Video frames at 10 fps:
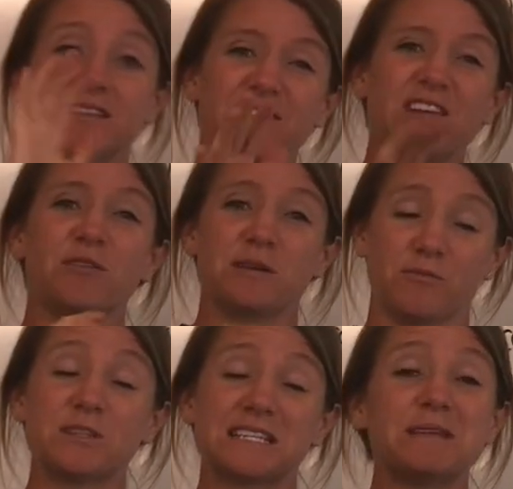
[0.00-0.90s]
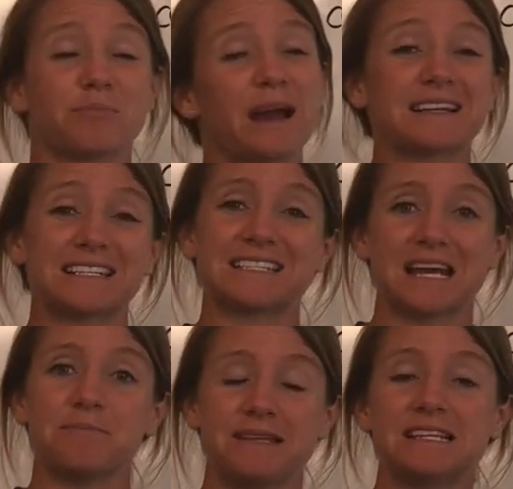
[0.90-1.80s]
the video and once again practice
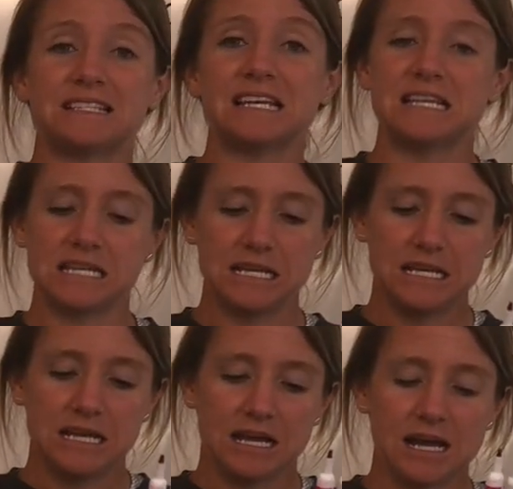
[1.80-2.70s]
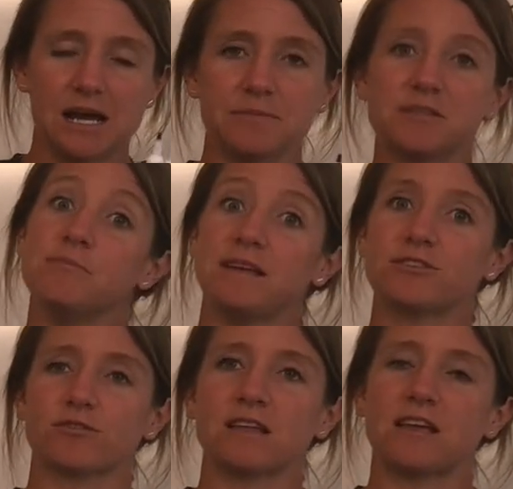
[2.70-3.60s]
typing this in to make
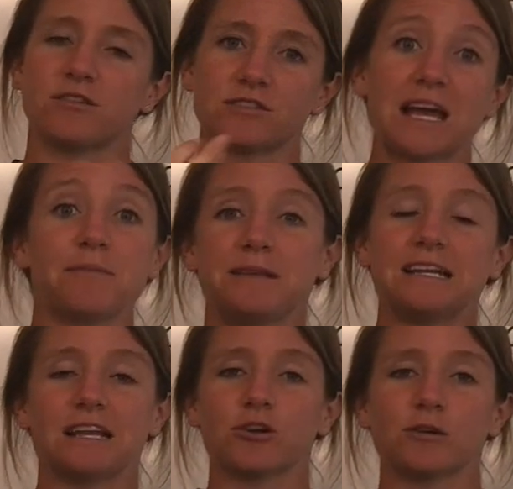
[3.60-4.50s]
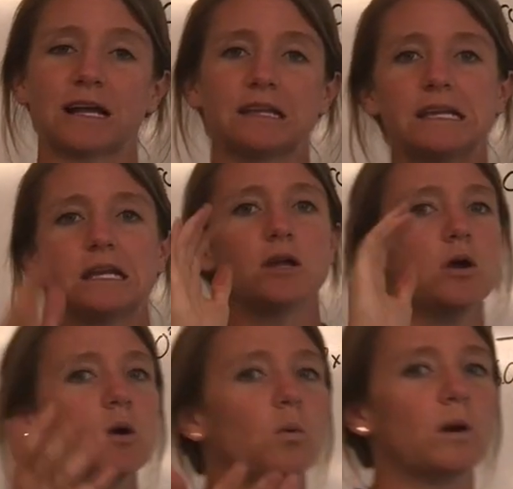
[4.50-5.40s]
sure that you're typing it in correctly.
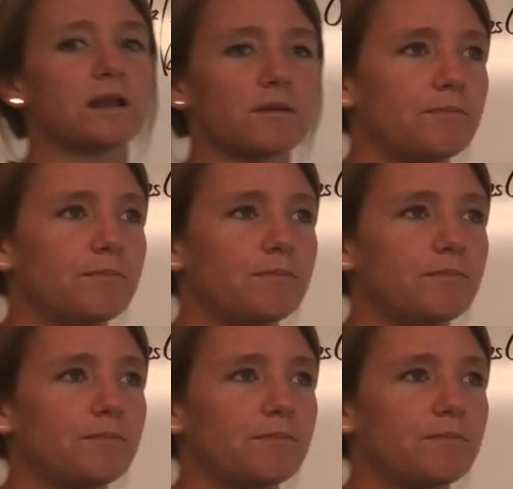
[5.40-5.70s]
One of the